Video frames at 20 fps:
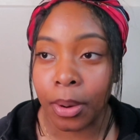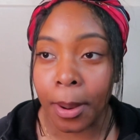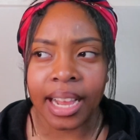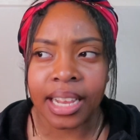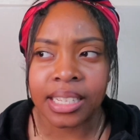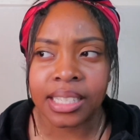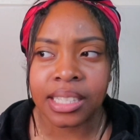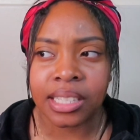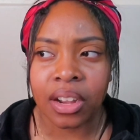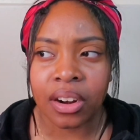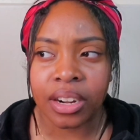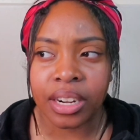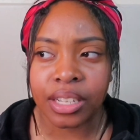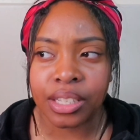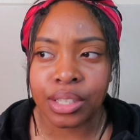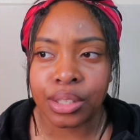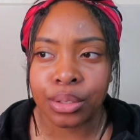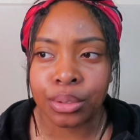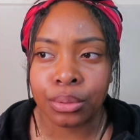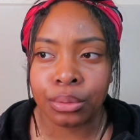I started
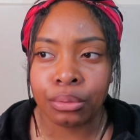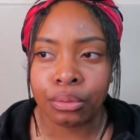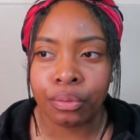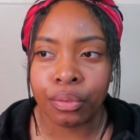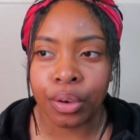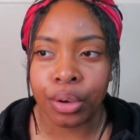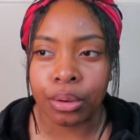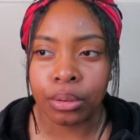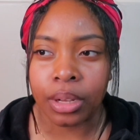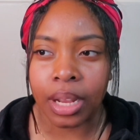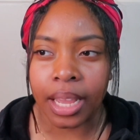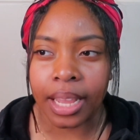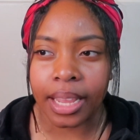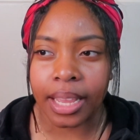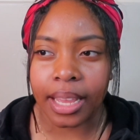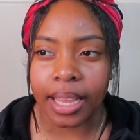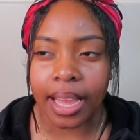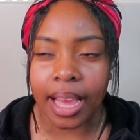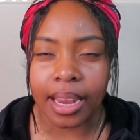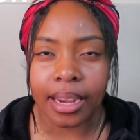to feel
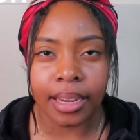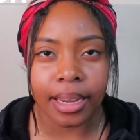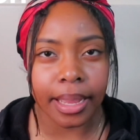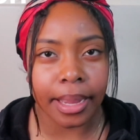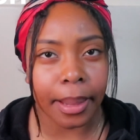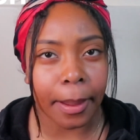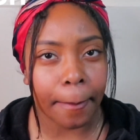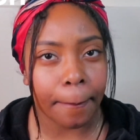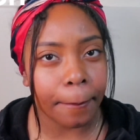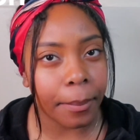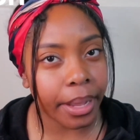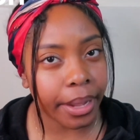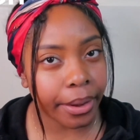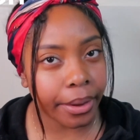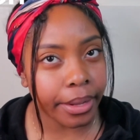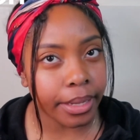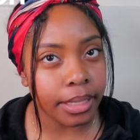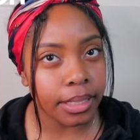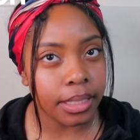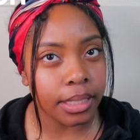like kind of like
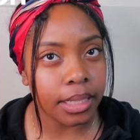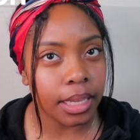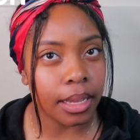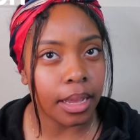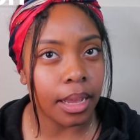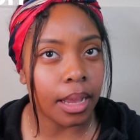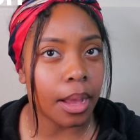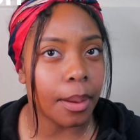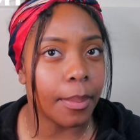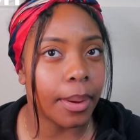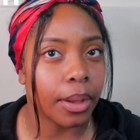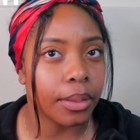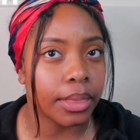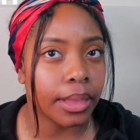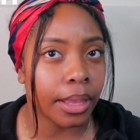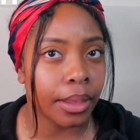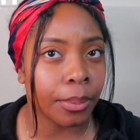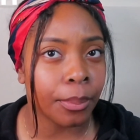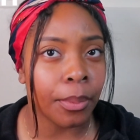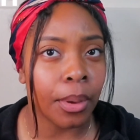embarrassed about
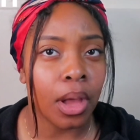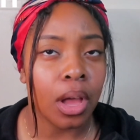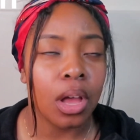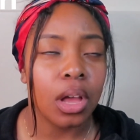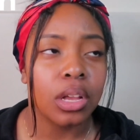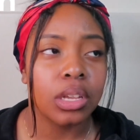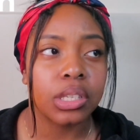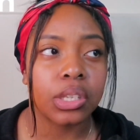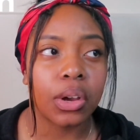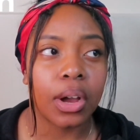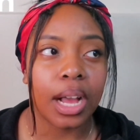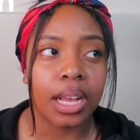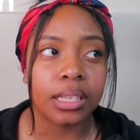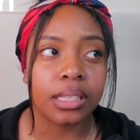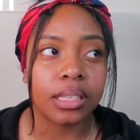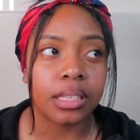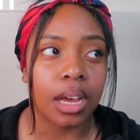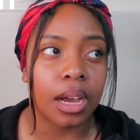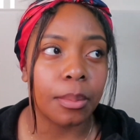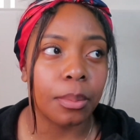them, so I
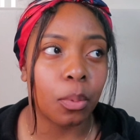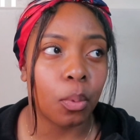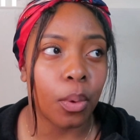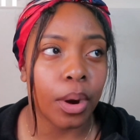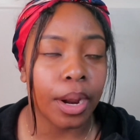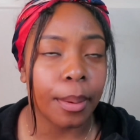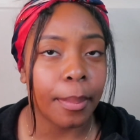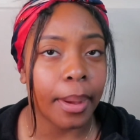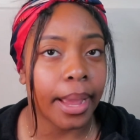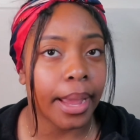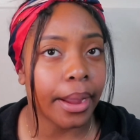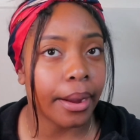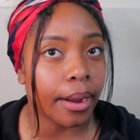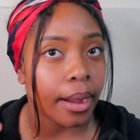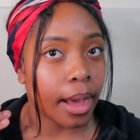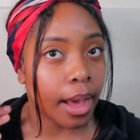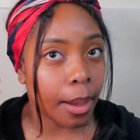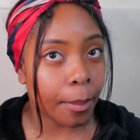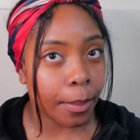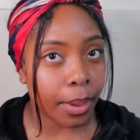stopped wearing my hair
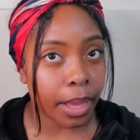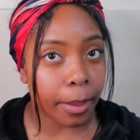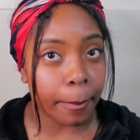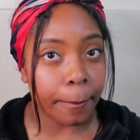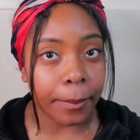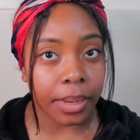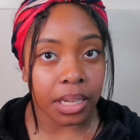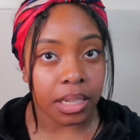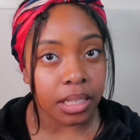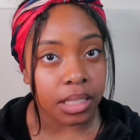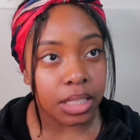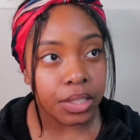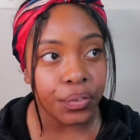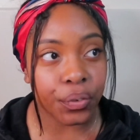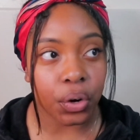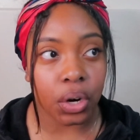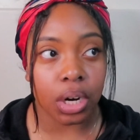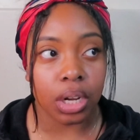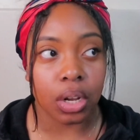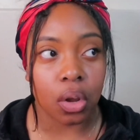up in buns
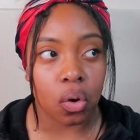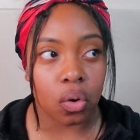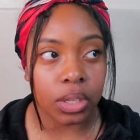for a long